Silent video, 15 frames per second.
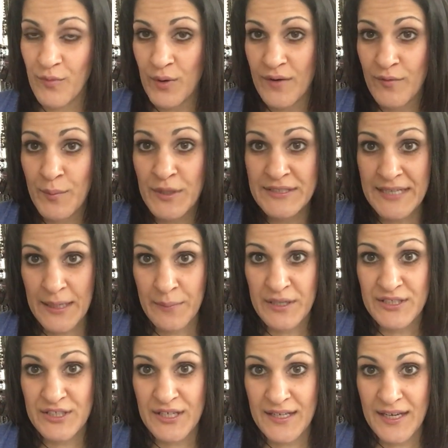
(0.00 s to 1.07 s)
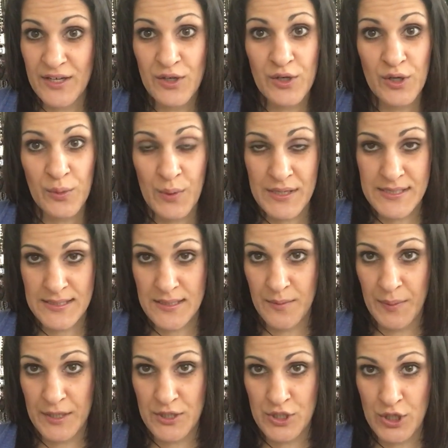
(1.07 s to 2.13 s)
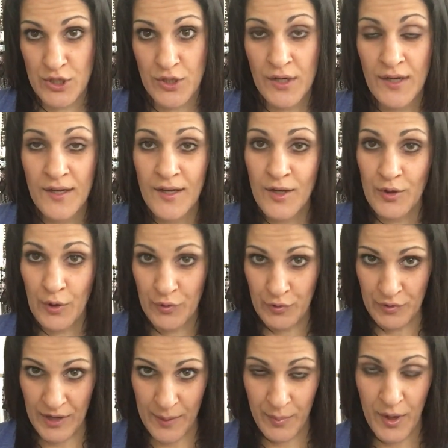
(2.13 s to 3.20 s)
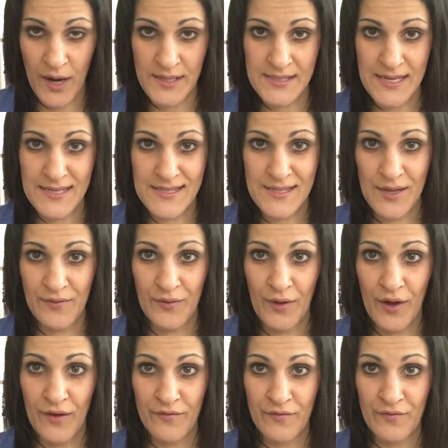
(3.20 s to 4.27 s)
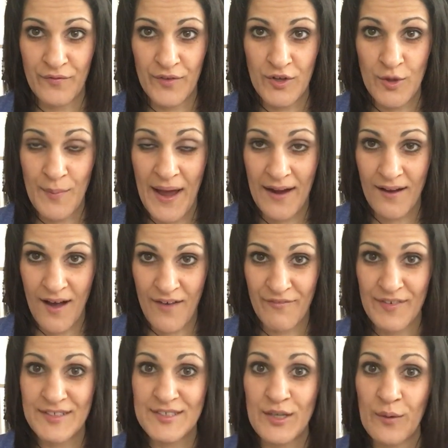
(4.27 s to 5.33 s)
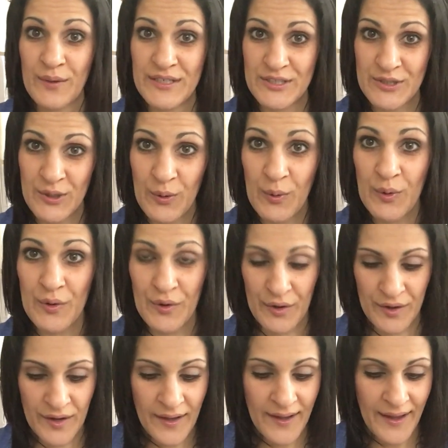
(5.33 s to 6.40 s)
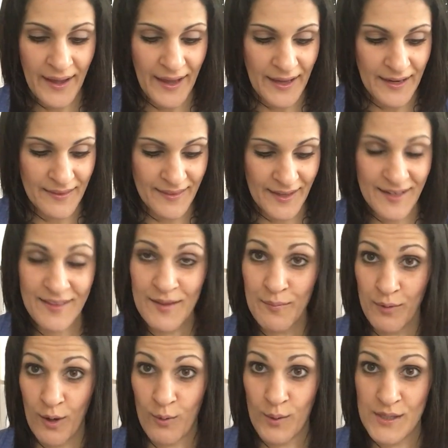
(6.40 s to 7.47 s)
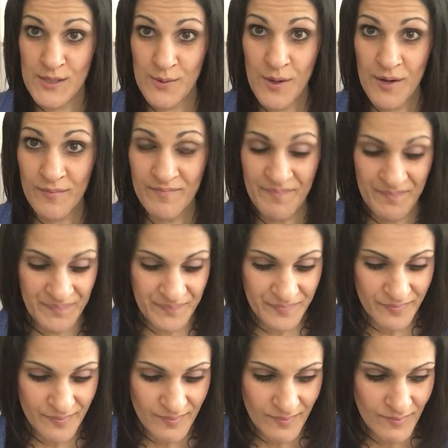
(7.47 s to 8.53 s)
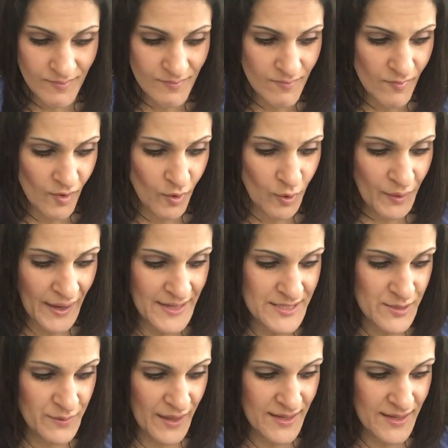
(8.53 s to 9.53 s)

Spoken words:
one of them are damaged, again, you're gonna wanna send a picture, go through that process of your back office, going to the order, and letting them know what's wrong. Okay, so